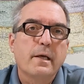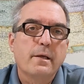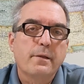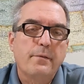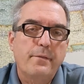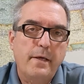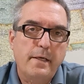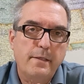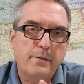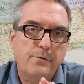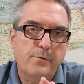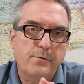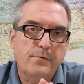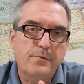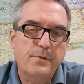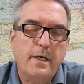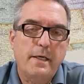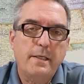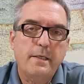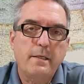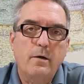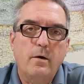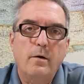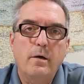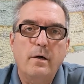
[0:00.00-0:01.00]
Thanks for
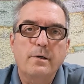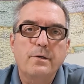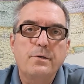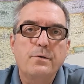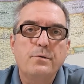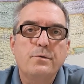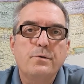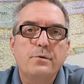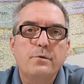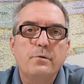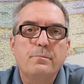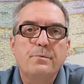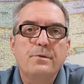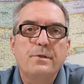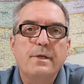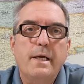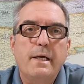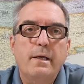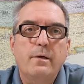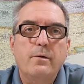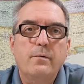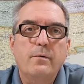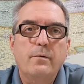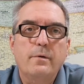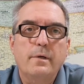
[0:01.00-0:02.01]
checking out our YouTube
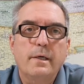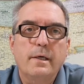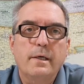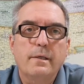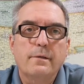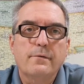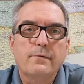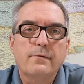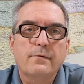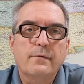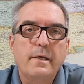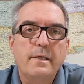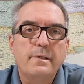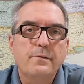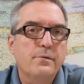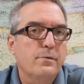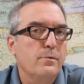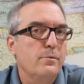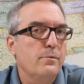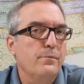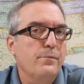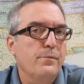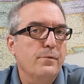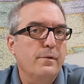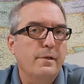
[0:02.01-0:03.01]
channel and stay
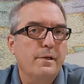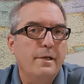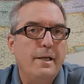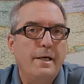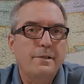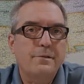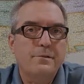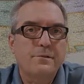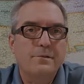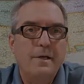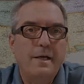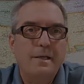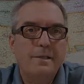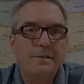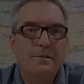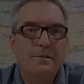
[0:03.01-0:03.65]
tuned for the next tech